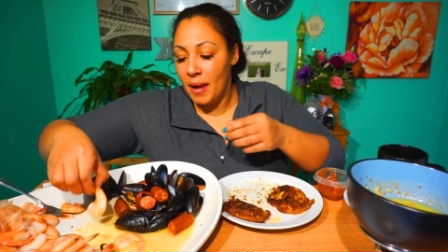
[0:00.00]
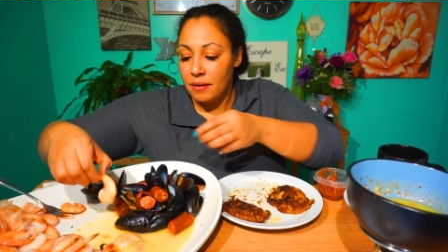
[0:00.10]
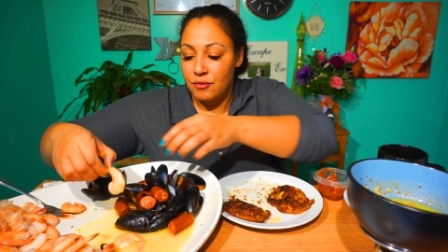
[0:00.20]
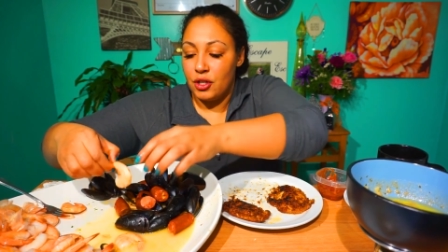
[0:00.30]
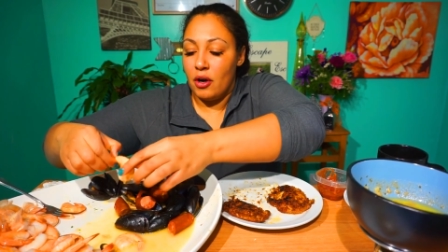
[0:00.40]

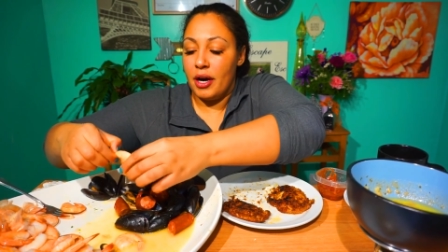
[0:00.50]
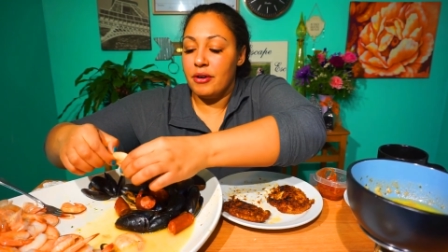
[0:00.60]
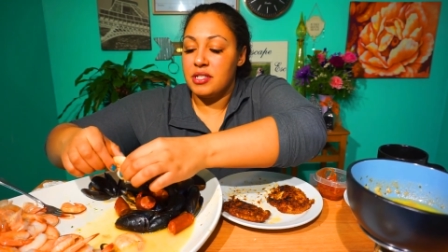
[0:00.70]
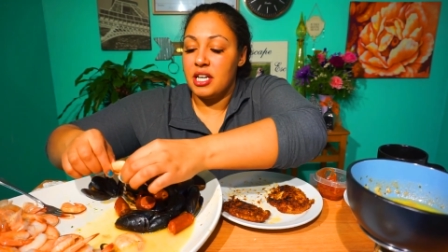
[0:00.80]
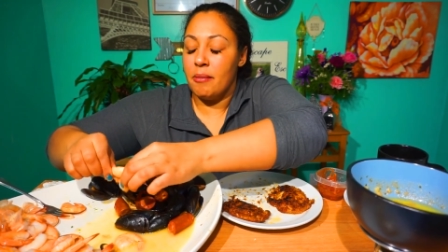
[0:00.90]
You know, I
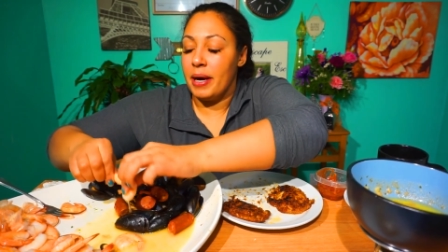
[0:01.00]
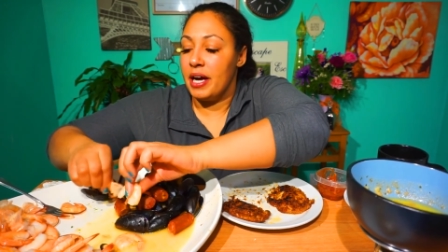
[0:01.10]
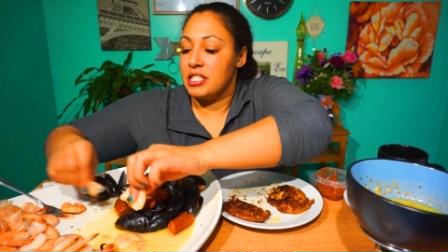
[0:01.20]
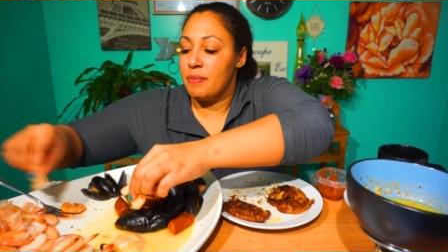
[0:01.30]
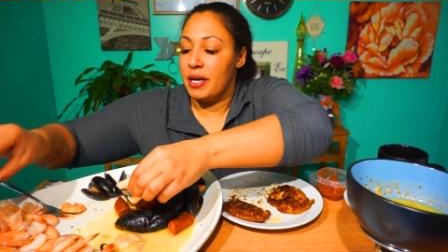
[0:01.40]
always tell my
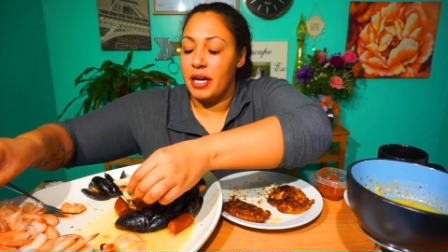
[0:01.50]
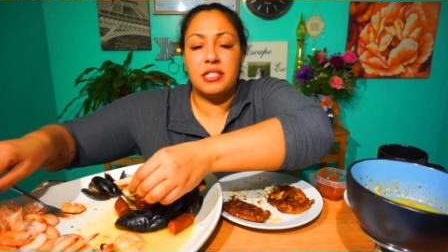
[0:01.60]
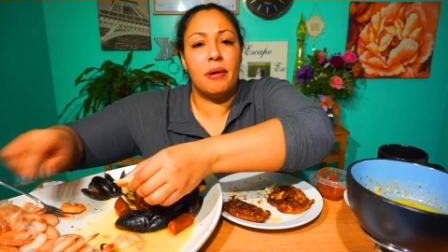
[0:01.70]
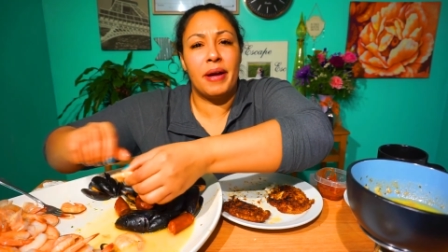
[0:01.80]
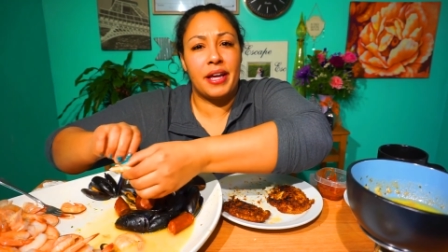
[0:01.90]
husband and I
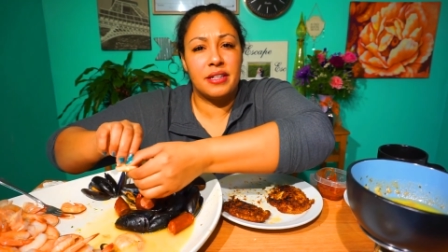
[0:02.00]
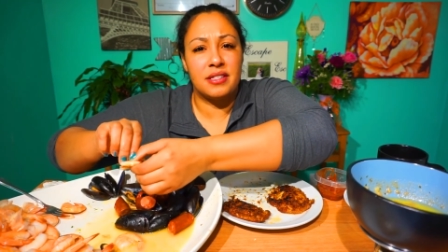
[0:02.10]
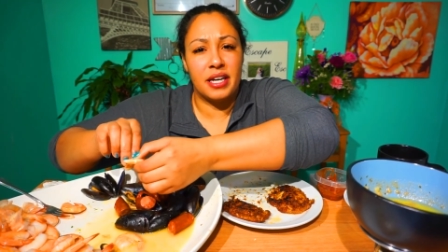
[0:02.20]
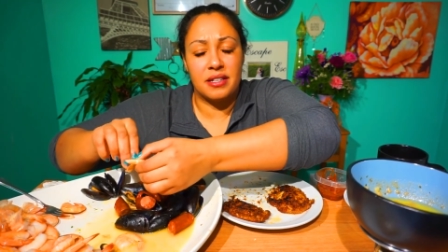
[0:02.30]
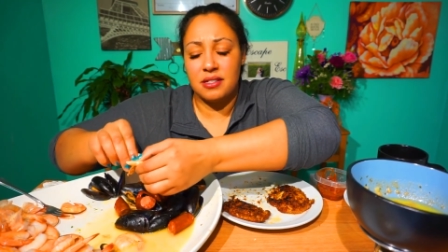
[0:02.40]
tell my kids
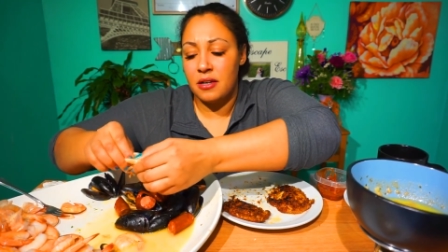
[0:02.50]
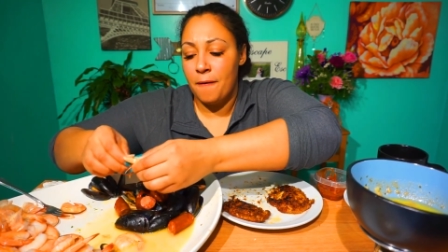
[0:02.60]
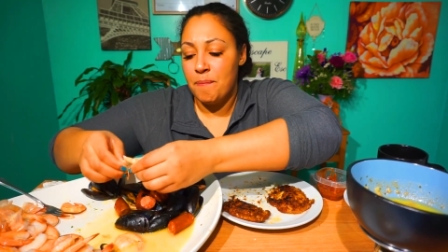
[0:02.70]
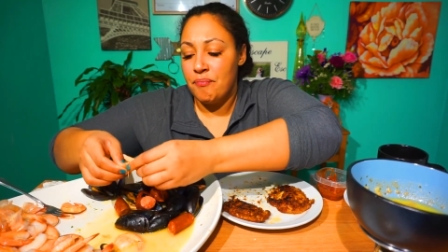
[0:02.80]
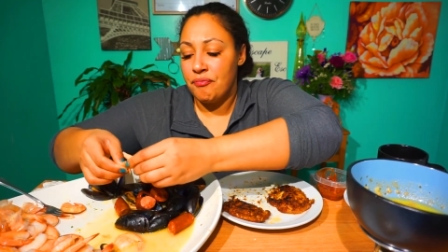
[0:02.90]
this.
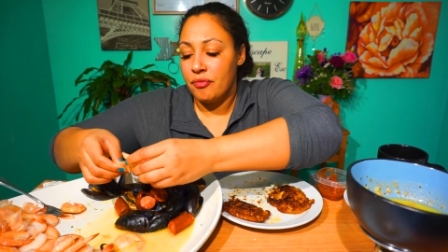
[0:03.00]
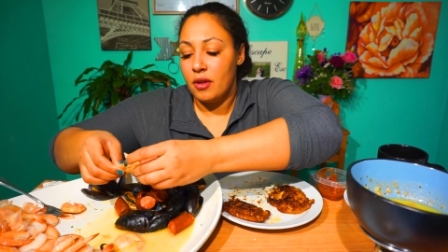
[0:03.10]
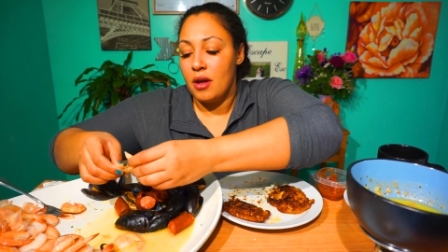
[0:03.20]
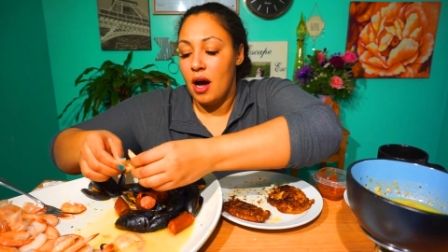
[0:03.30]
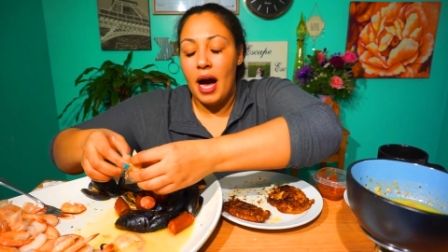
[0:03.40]

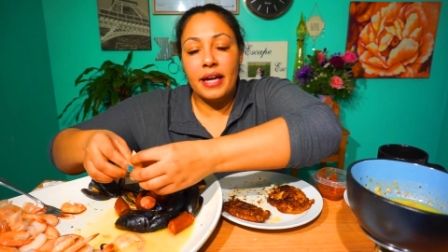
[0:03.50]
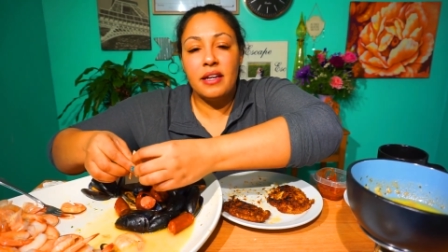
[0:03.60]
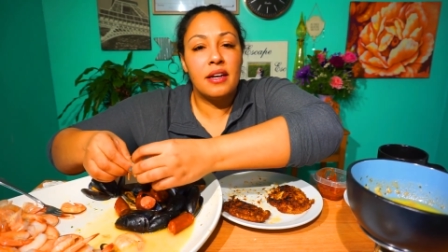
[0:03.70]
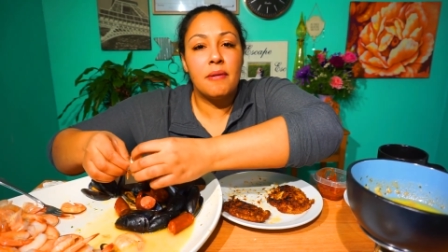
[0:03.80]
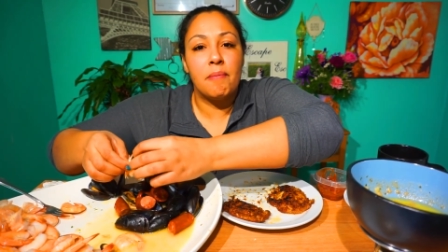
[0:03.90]
I
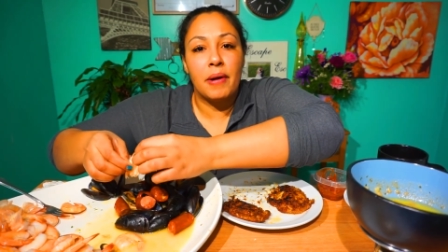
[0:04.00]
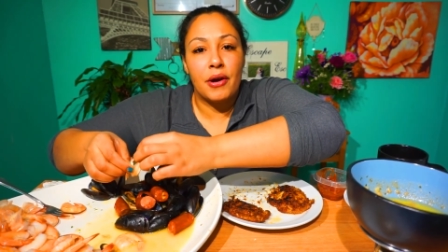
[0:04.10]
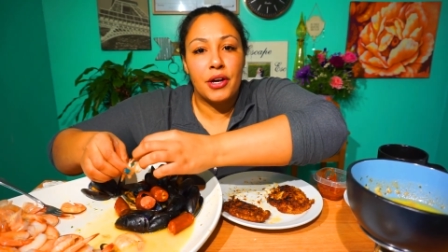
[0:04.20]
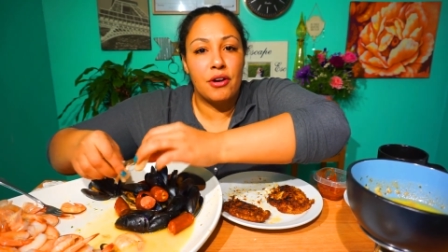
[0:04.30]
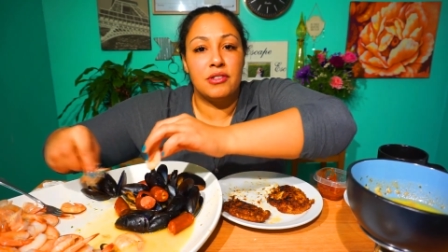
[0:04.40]
didn't
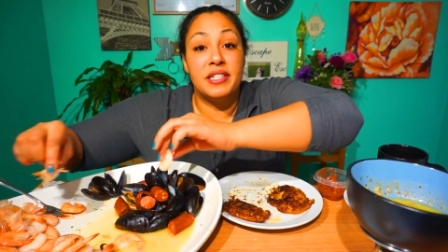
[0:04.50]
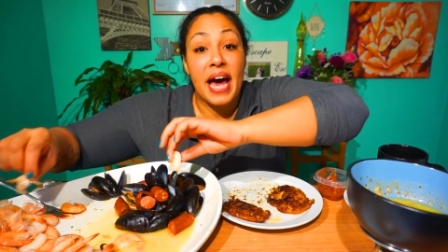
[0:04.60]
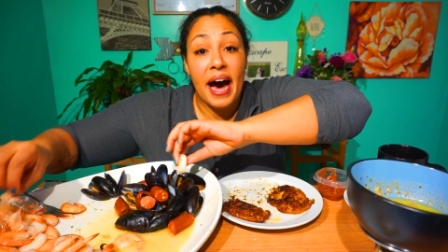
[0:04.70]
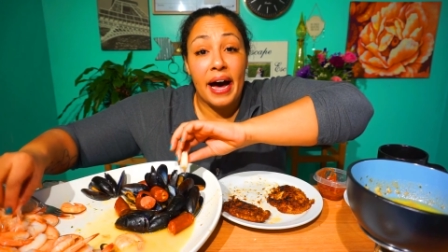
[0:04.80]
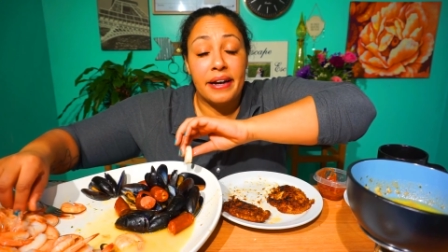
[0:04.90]
marry your
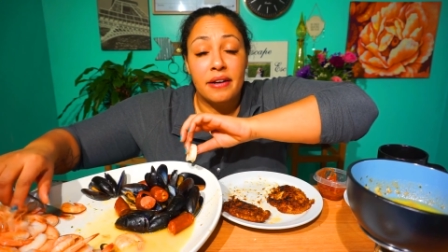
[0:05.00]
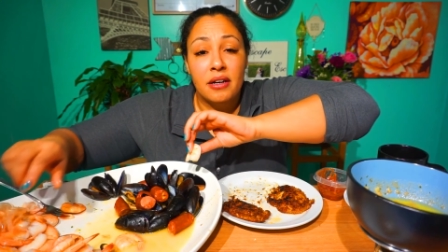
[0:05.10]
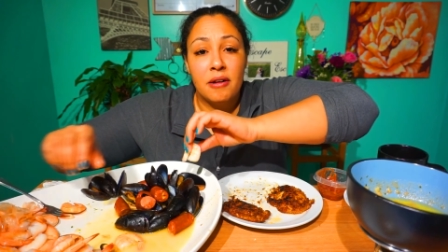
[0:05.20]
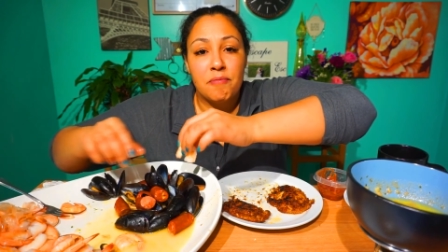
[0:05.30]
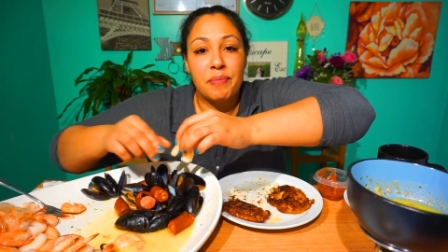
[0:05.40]
dad
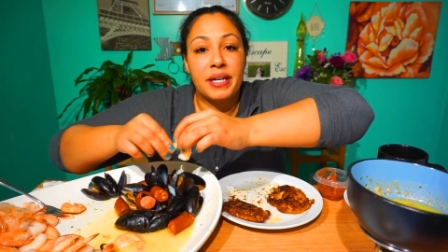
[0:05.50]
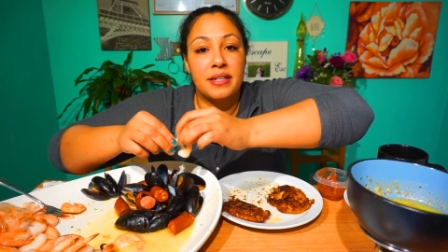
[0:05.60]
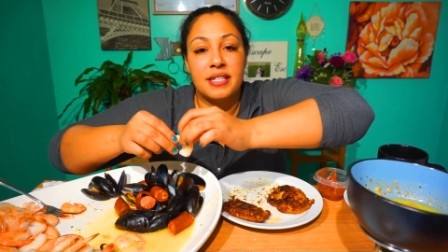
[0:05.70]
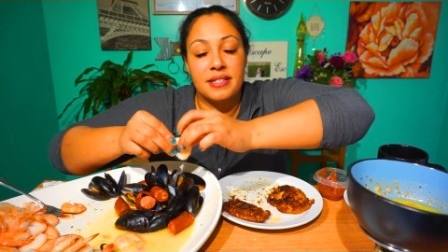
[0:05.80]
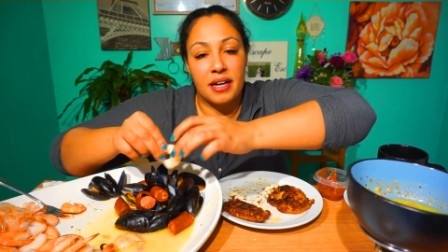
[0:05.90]
because
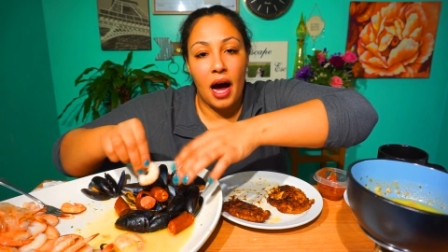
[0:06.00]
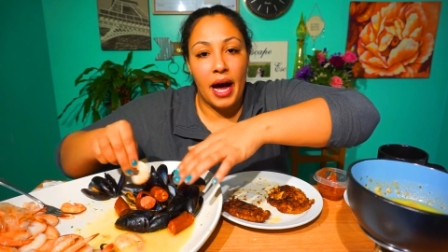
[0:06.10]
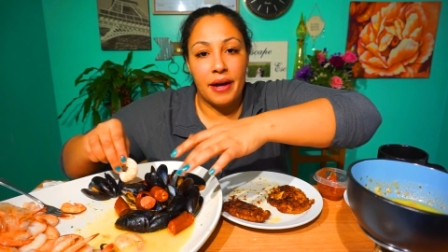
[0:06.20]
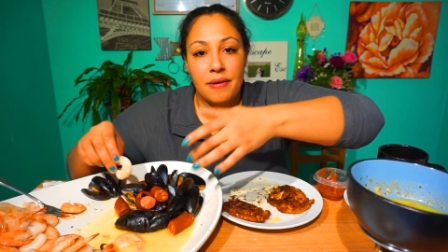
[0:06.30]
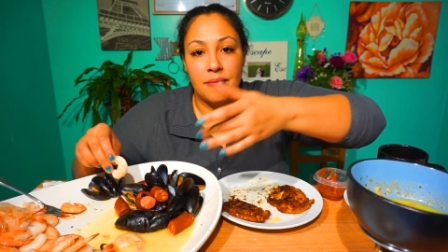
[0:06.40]
he's a guy.